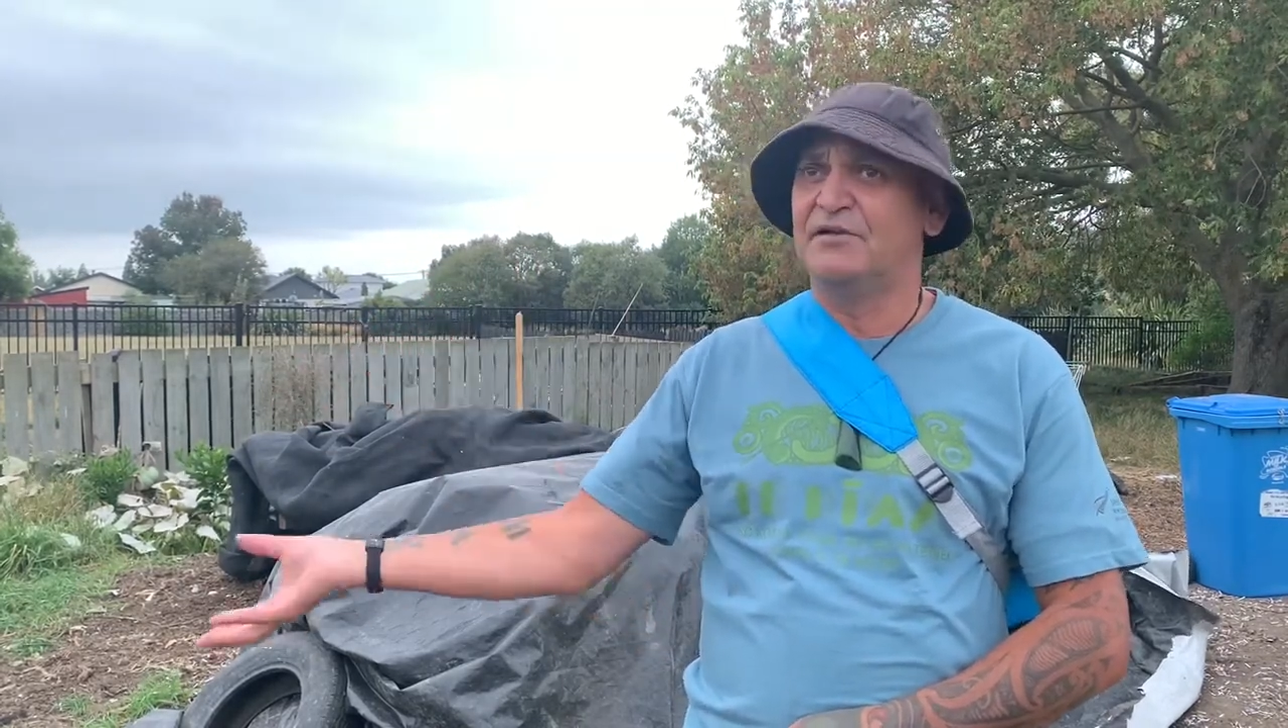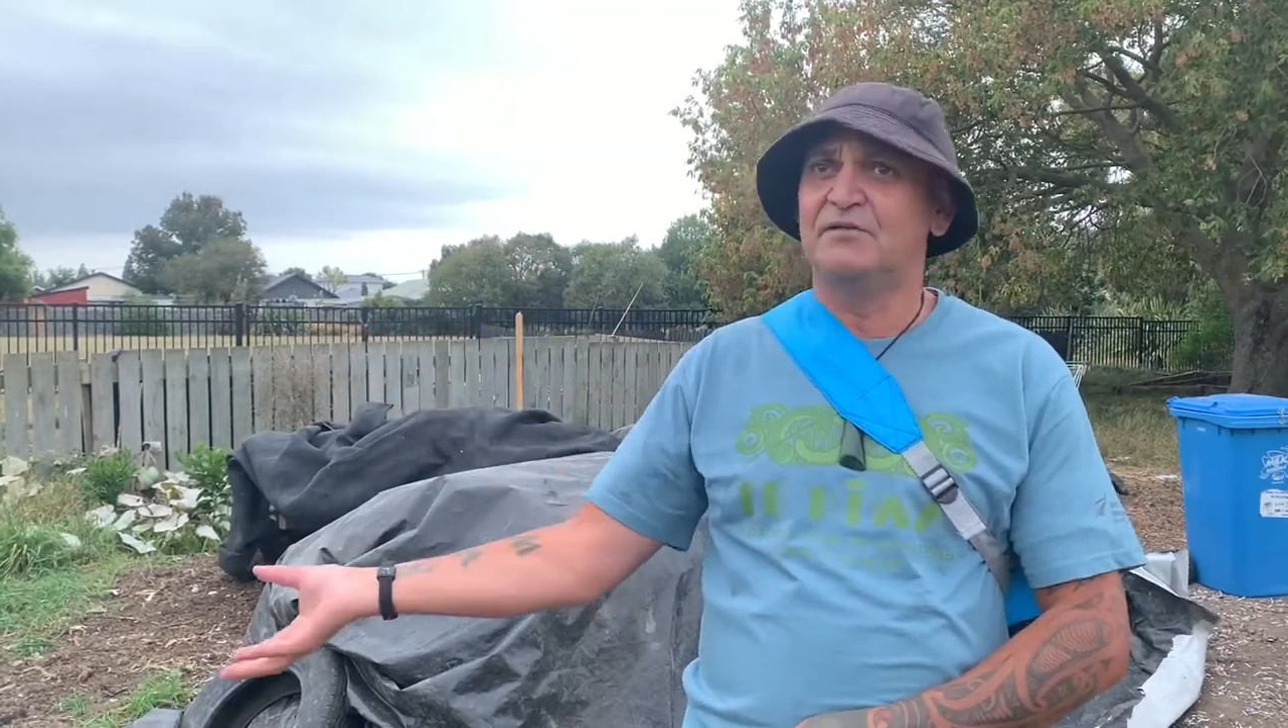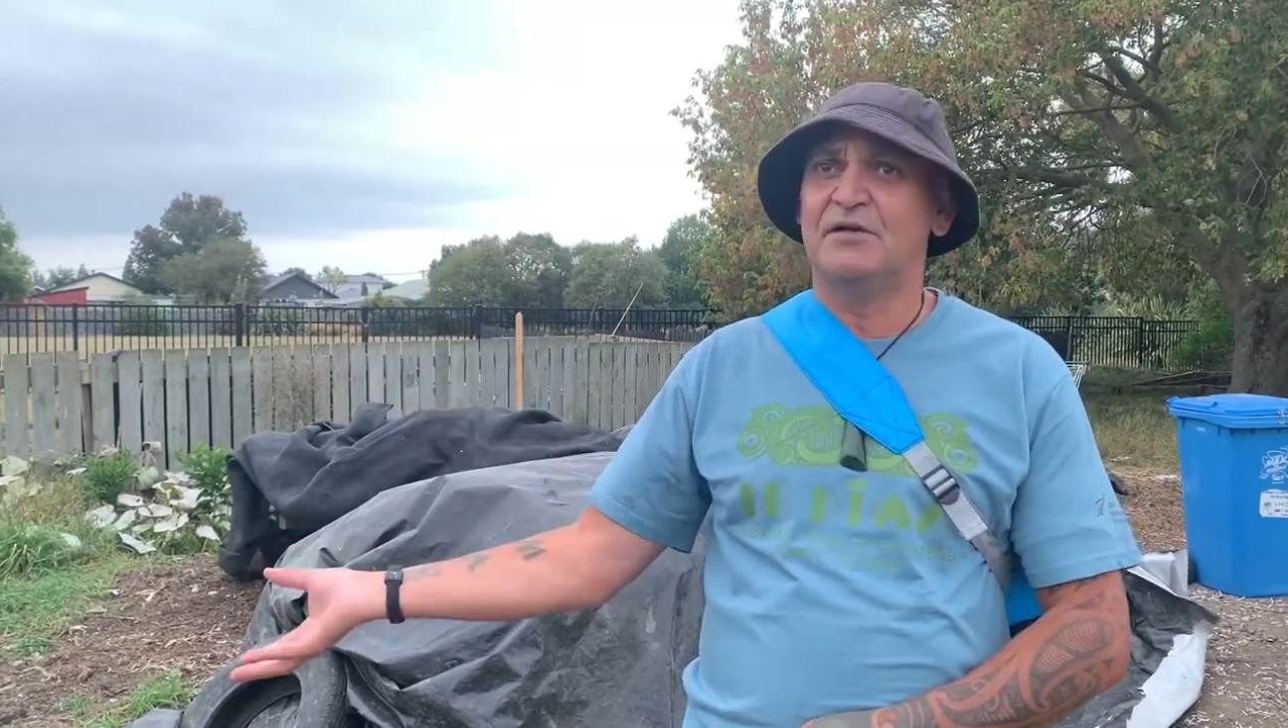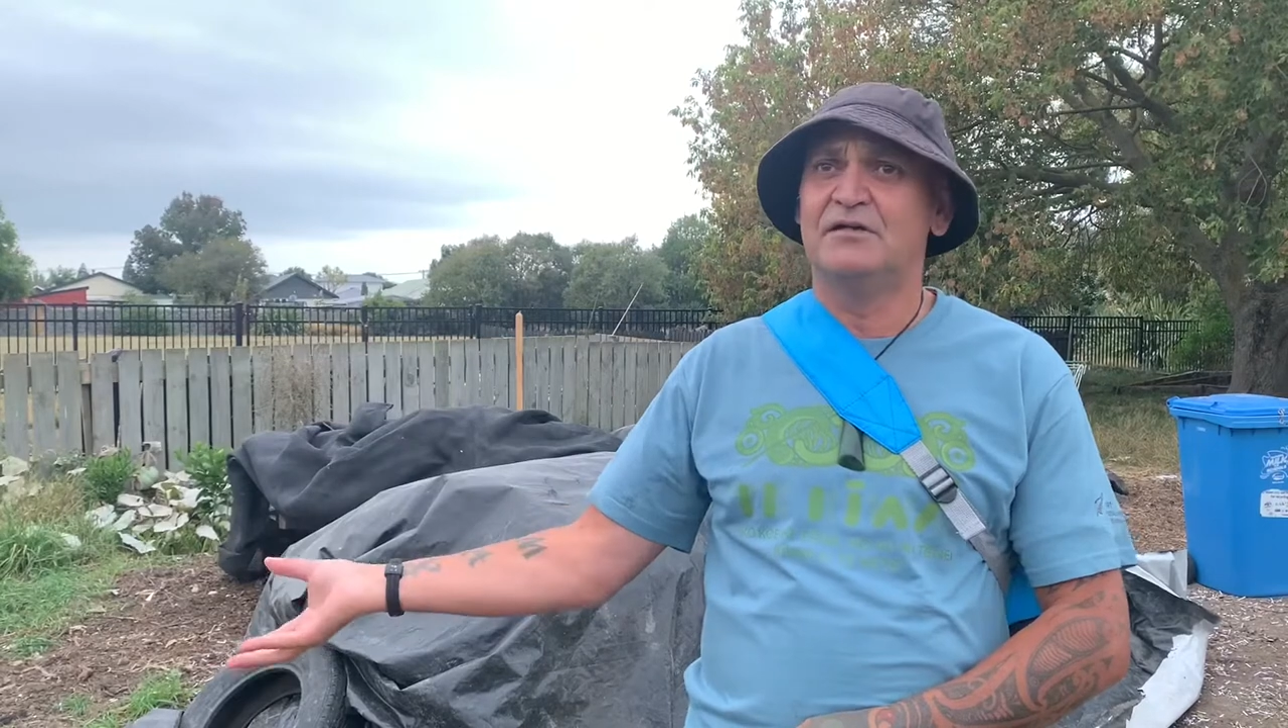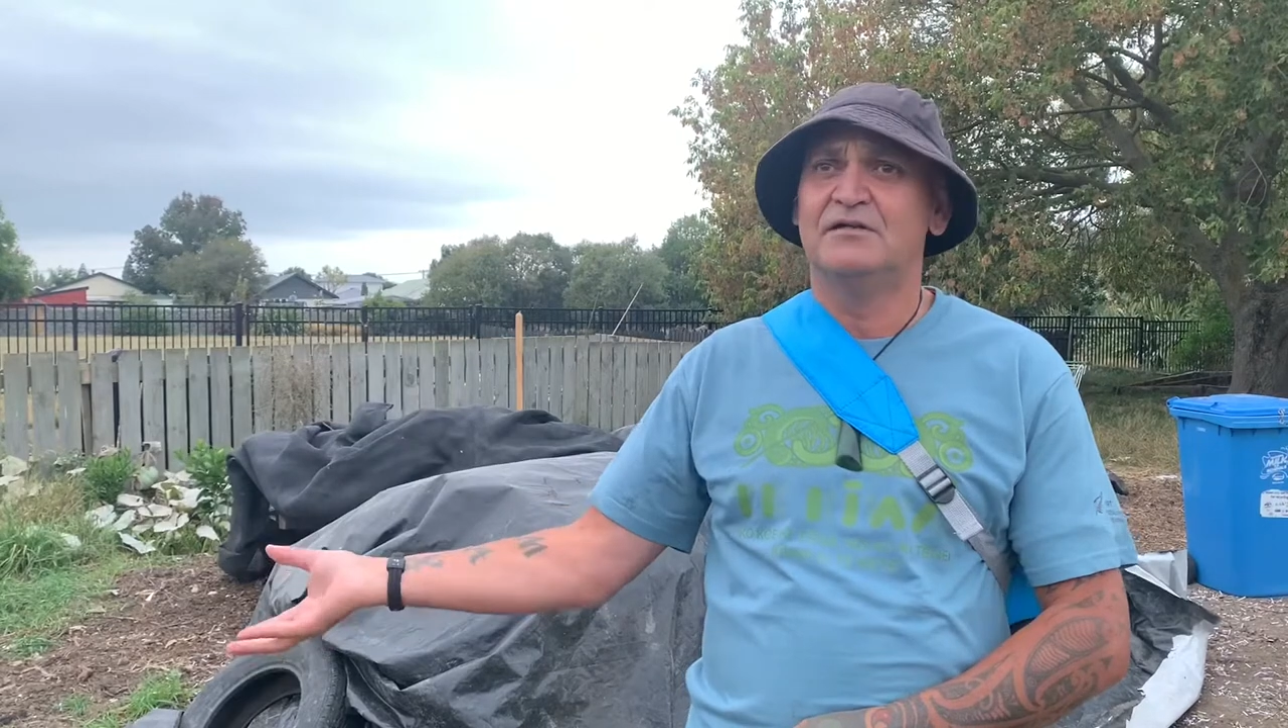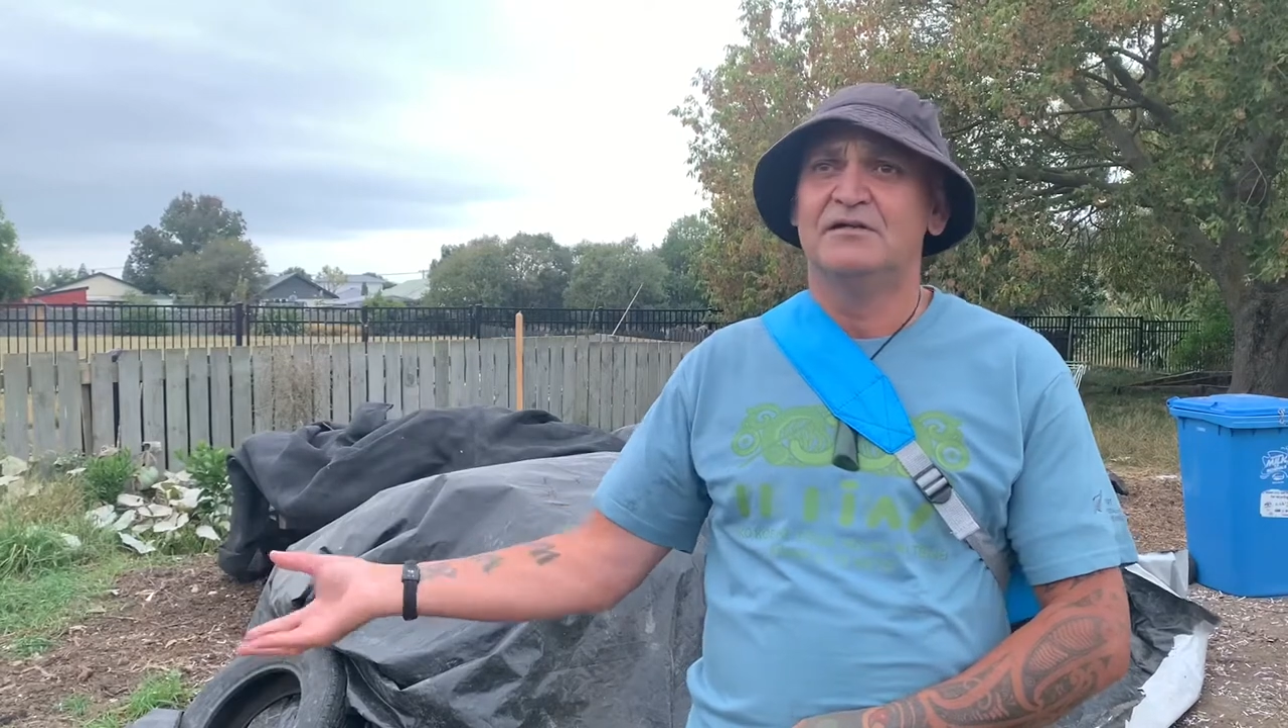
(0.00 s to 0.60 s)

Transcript: whenua.